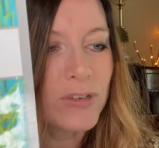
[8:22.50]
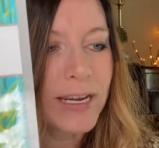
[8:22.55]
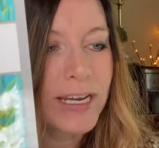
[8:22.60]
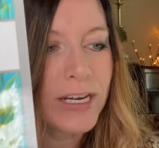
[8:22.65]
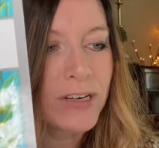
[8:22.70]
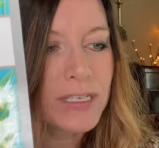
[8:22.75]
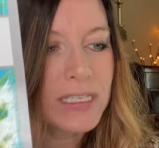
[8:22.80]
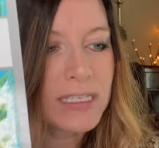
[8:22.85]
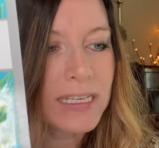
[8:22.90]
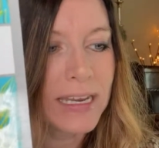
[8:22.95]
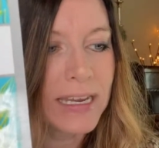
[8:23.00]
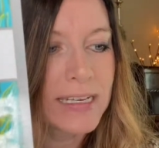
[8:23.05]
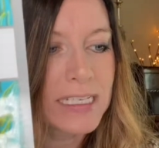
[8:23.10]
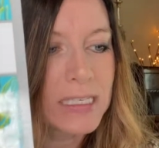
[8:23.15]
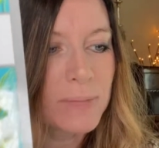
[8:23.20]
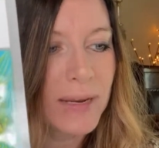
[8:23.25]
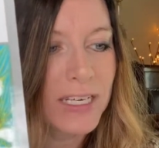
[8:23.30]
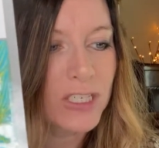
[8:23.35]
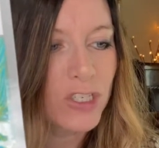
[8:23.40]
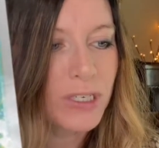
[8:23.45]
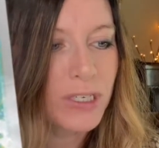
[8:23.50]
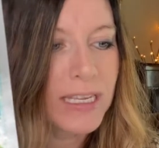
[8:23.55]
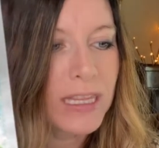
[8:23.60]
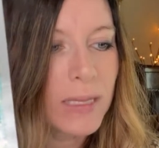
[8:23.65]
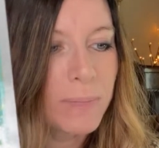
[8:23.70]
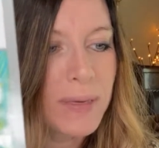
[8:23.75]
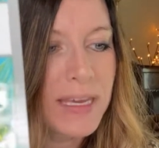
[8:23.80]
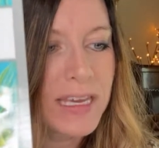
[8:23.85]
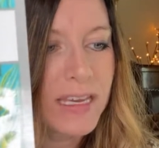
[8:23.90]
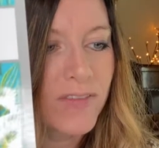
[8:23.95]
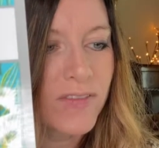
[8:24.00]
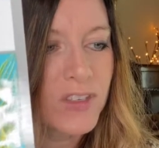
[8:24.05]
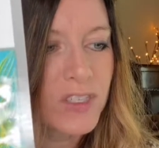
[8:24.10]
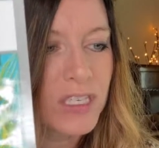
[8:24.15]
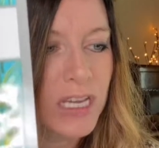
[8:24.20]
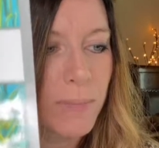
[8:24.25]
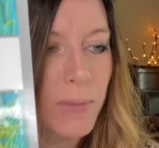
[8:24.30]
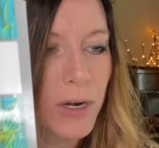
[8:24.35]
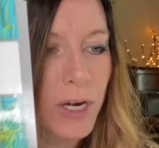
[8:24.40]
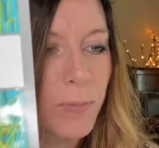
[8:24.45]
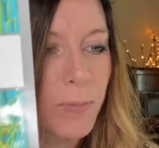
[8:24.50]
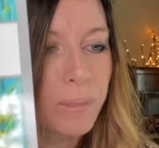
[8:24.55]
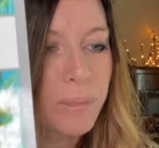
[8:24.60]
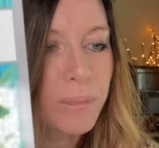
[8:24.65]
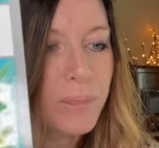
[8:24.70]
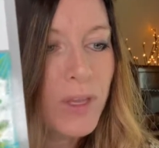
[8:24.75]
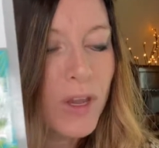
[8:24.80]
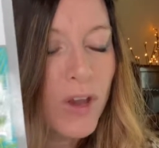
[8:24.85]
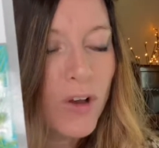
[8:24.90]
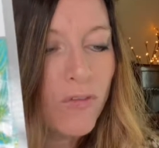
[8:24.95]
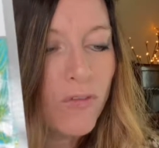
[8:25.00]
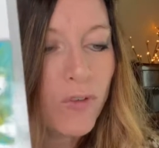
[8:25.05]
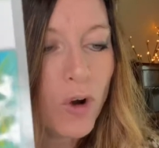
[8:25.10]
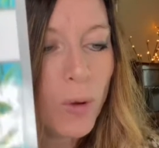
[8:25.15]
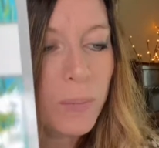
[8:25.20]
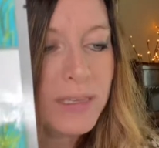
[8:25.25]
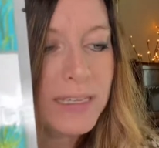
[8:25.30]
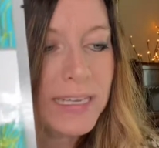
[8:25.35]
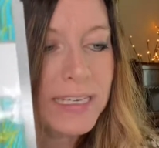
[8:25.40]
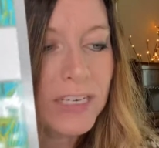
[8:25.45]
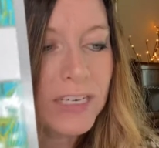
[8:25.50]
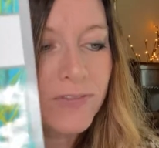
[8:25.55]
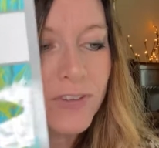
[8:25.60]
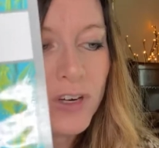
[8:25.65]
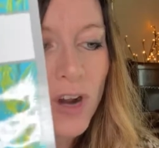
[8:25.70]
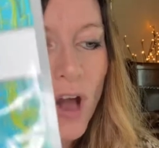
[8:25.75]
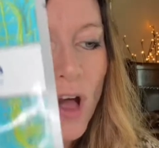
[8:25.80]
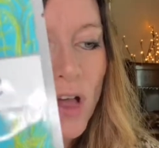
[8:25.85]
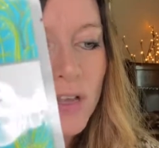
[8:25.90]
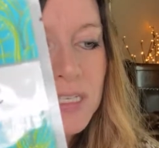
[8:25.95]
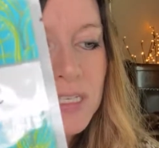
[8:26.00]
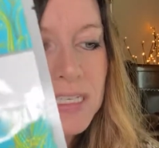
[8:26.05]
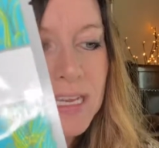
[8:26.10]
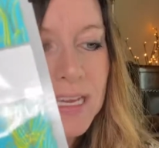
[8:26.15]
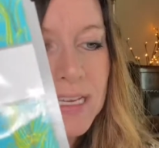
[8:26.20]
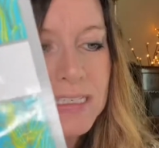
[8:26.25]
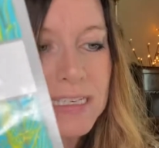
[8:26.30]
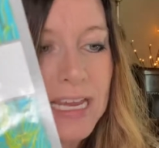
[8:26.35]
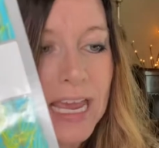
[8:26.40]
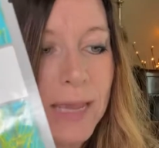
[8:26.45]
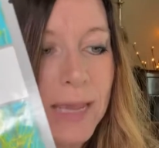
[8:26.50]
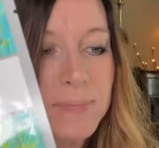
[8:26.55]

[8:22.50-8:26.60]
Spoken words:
your skin, especially in the peak of summer. Formulated for all skin types,